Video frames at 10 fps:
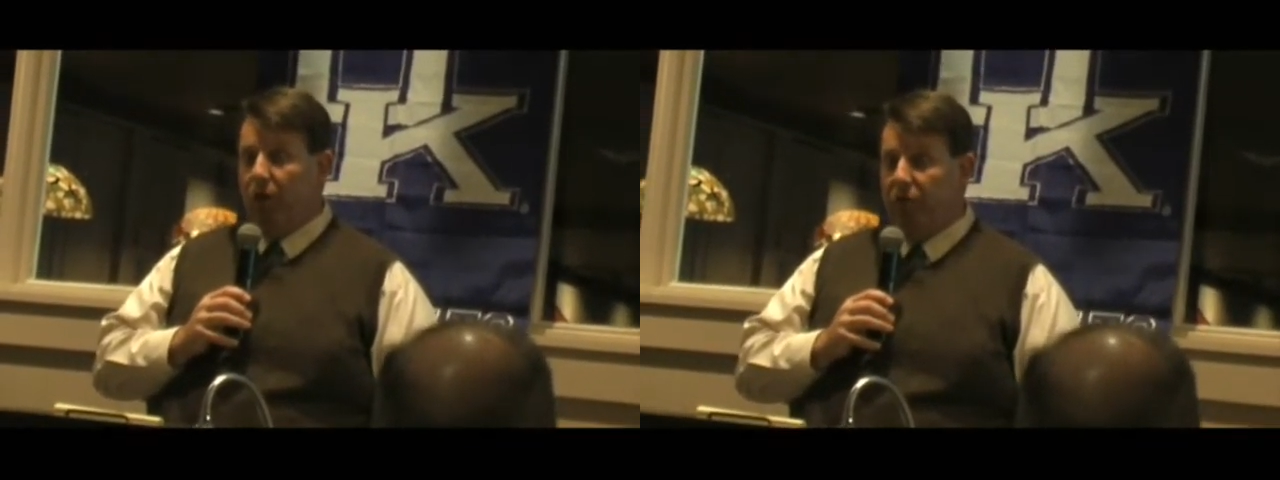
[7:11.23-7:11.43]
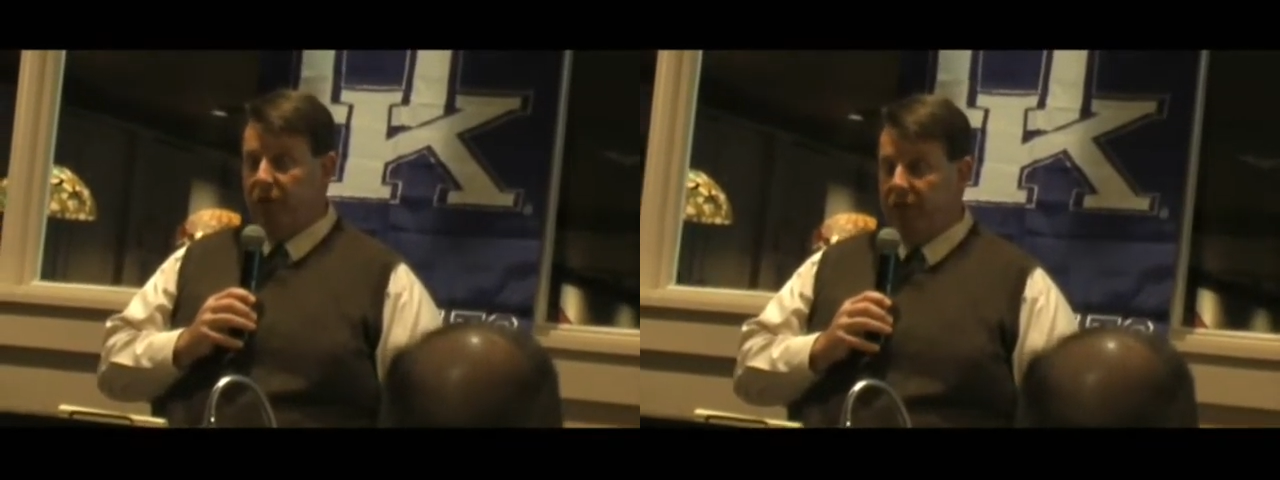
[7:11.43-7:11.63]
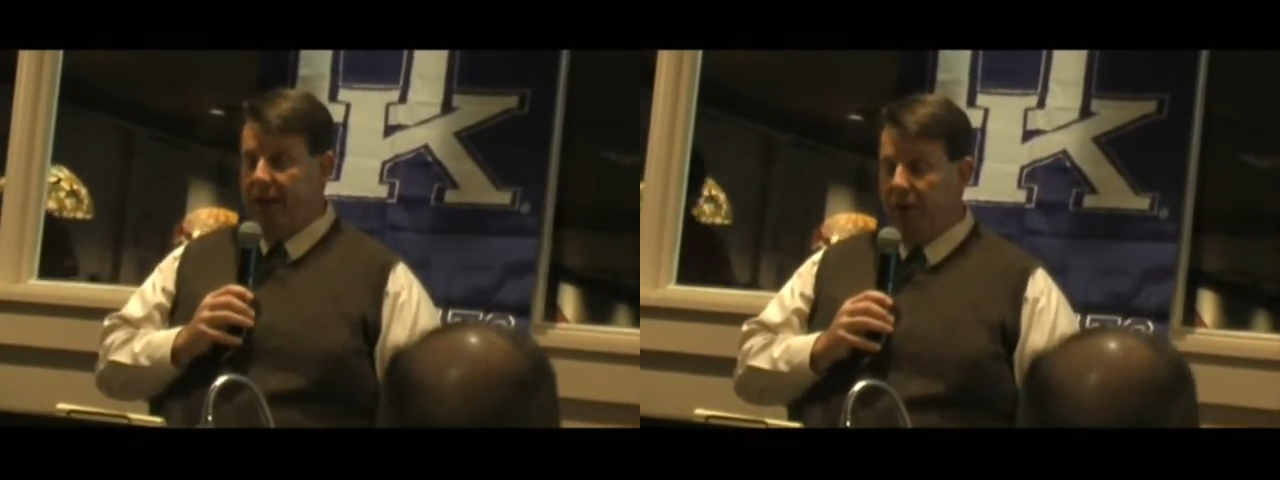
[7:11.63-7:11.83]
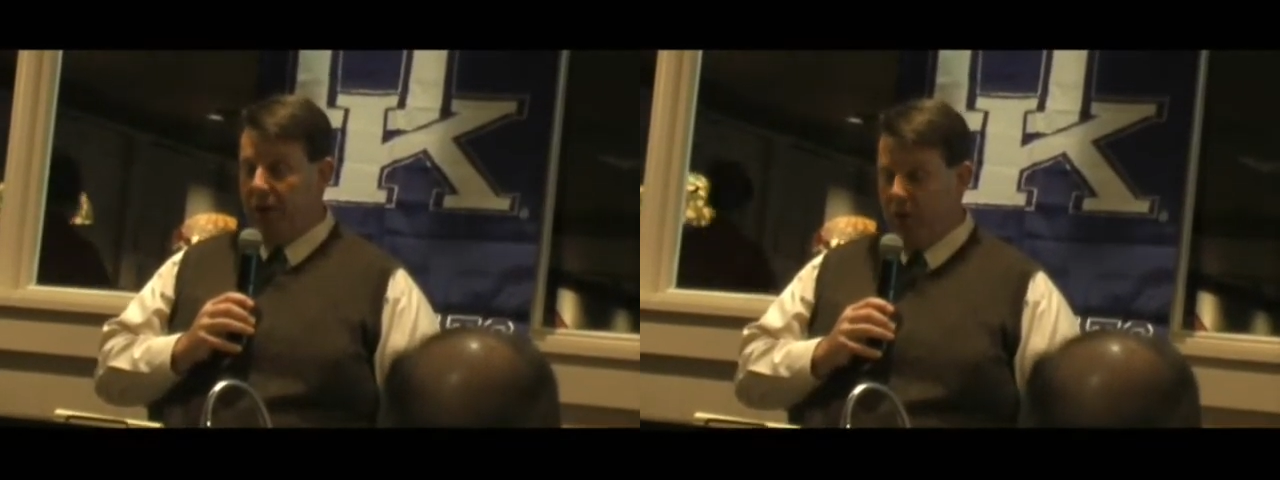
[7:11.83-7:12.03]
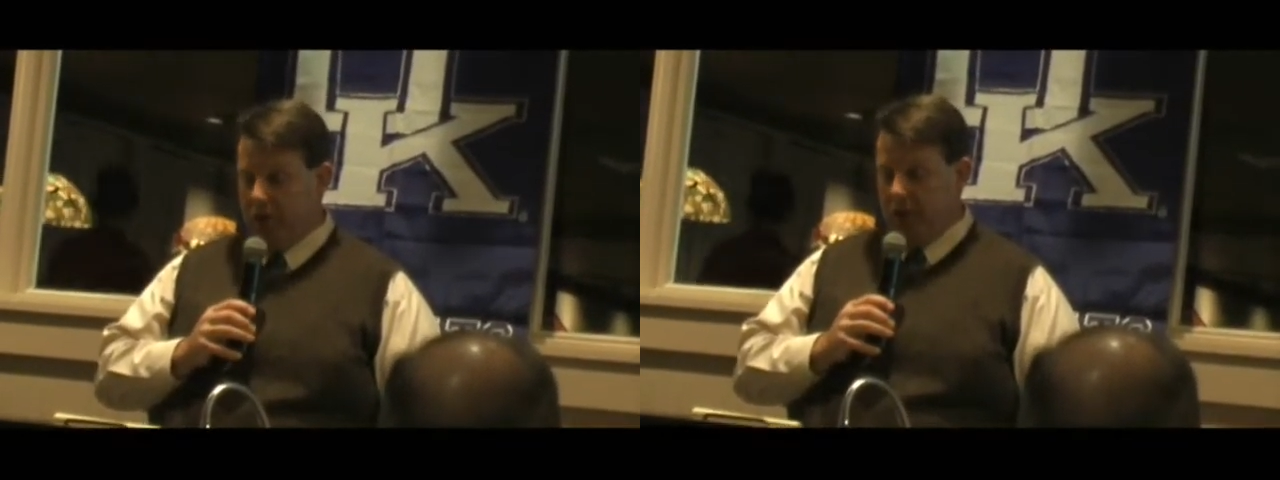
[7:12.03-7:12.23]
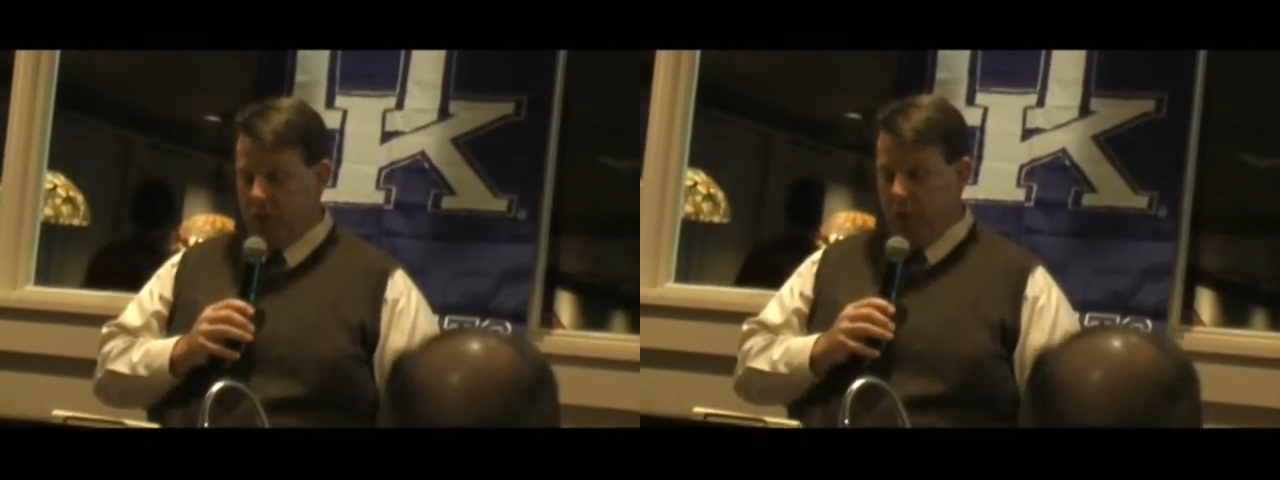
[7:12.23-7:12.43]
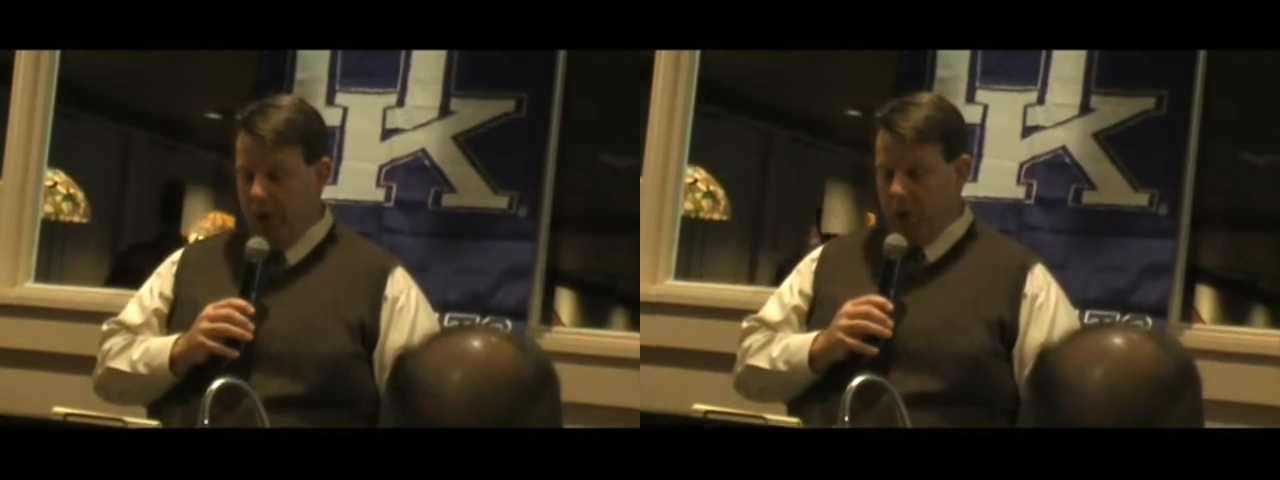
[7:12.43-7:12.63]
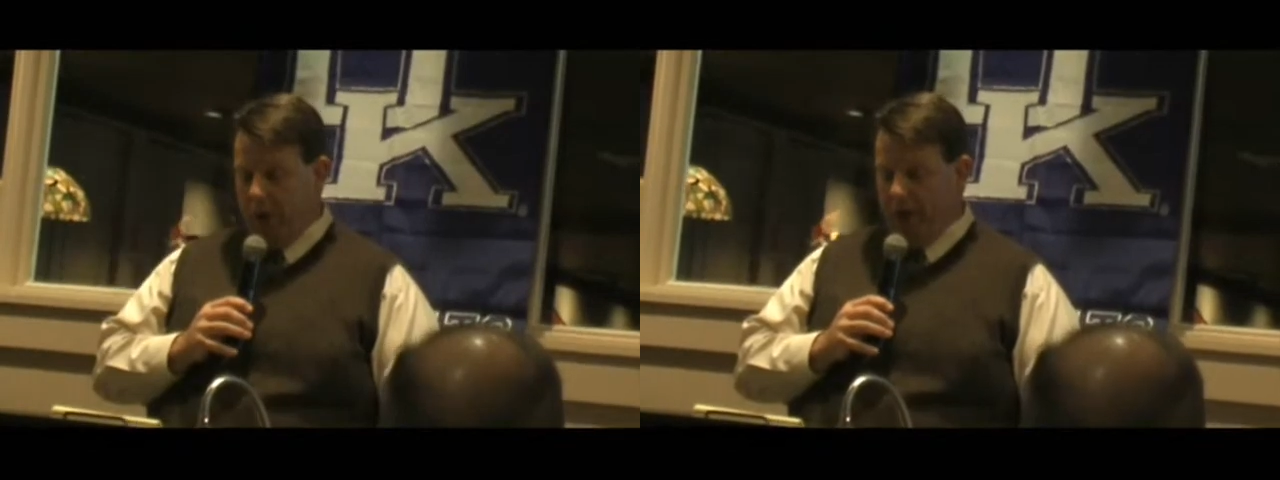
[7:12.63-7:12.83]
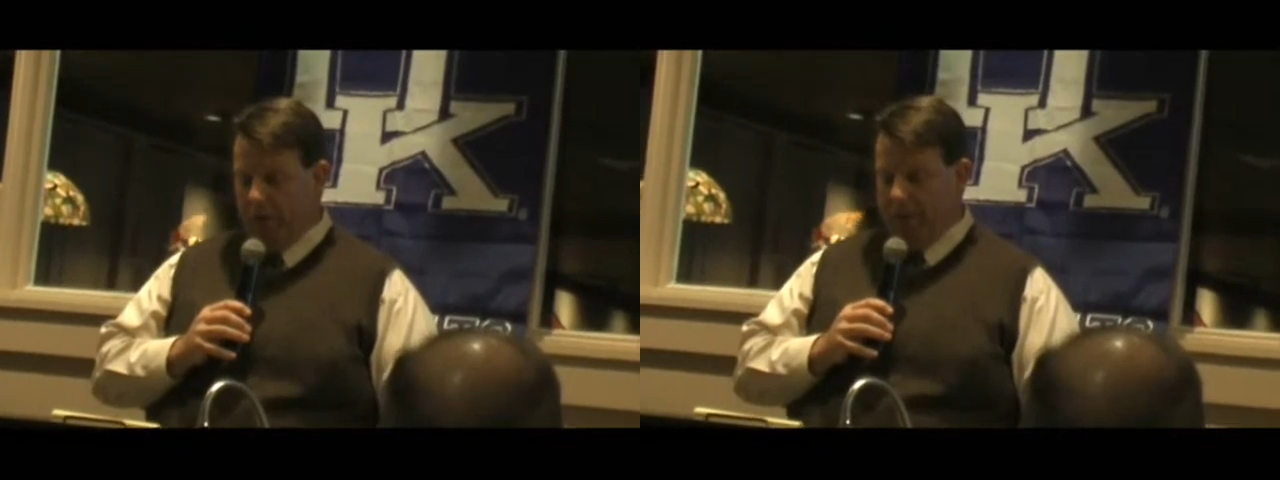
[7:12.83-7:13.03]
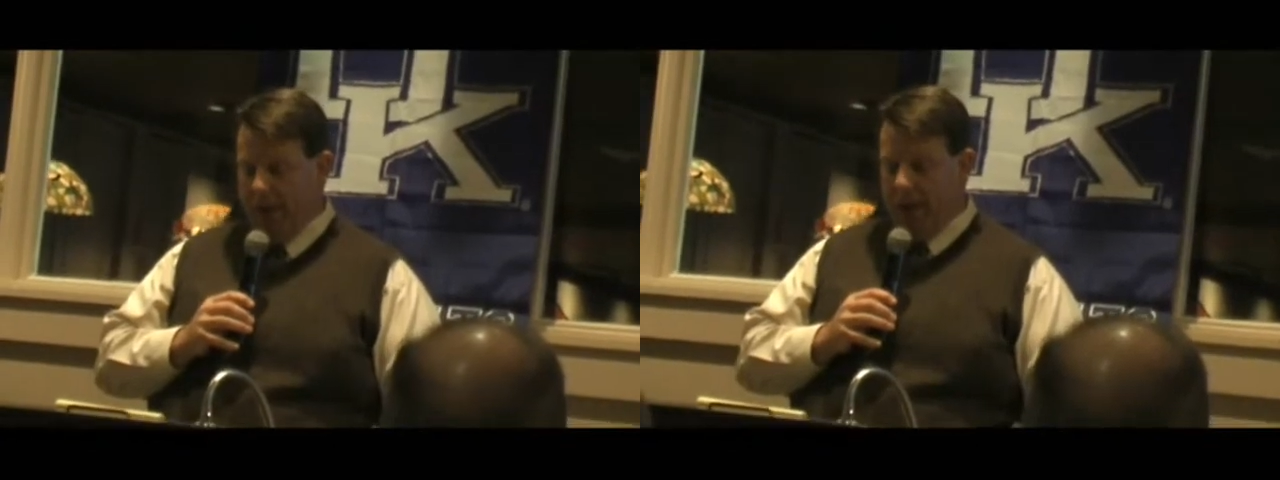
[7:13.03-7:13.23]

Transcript: if it's Saturday or this next week, whatever.